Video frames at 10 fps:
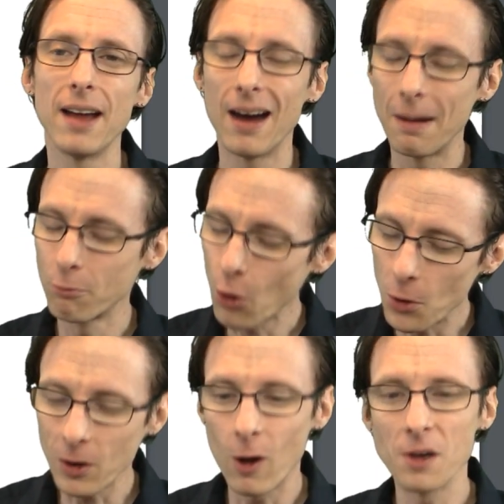uh,
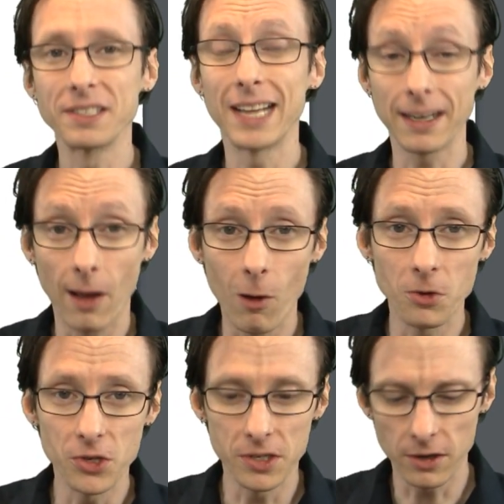protocols and
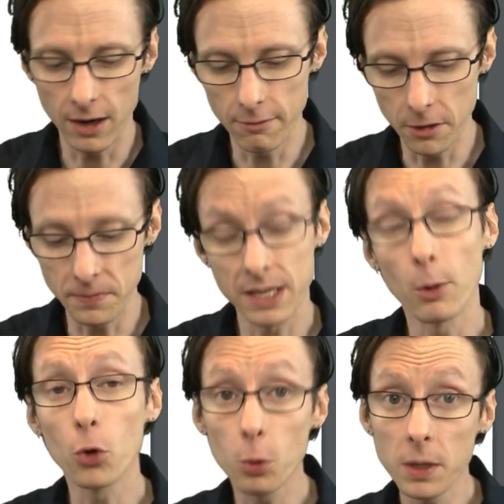technologies are covered. Some
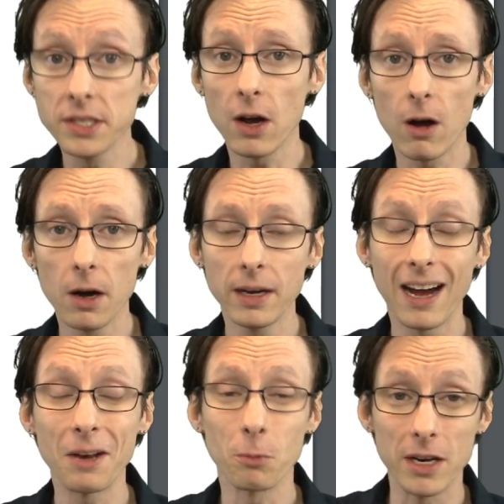older ones are
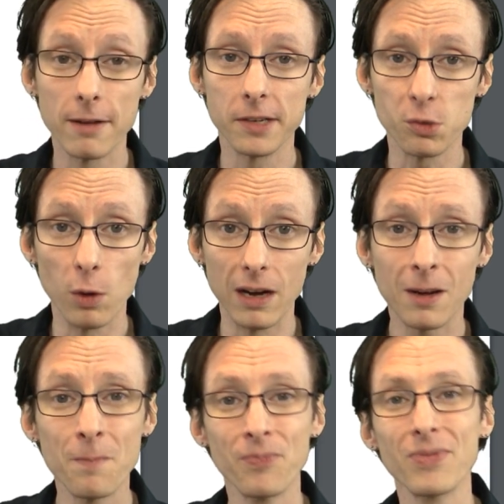gotten rid of as
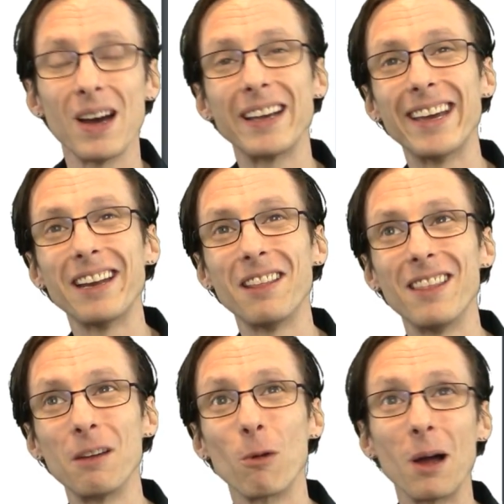well. Again, in
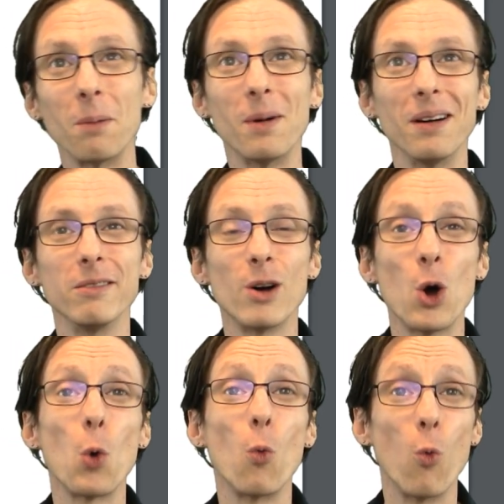the realm of
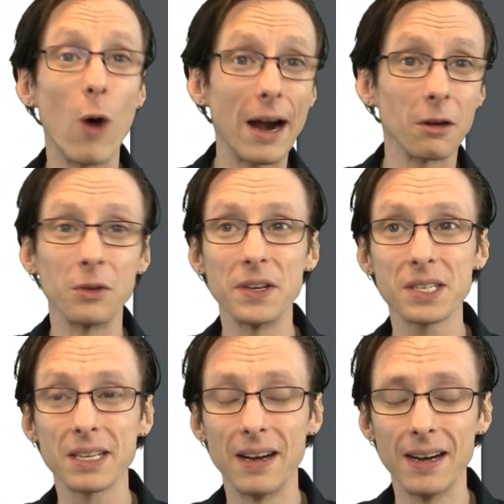
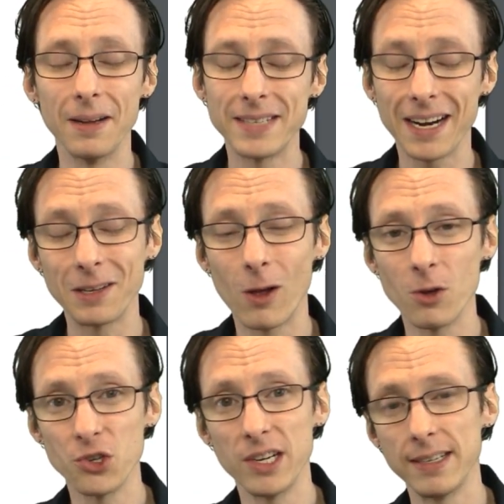wireless uh,
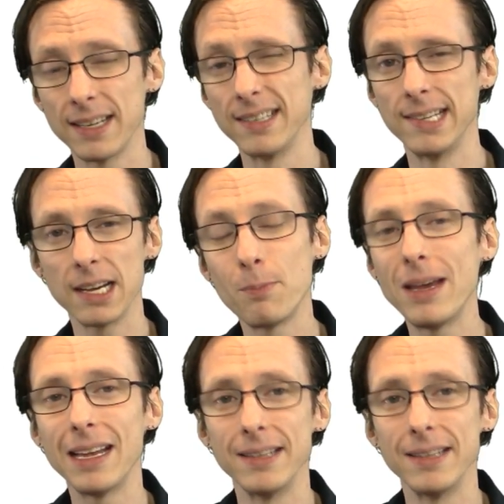technologies, Zigbee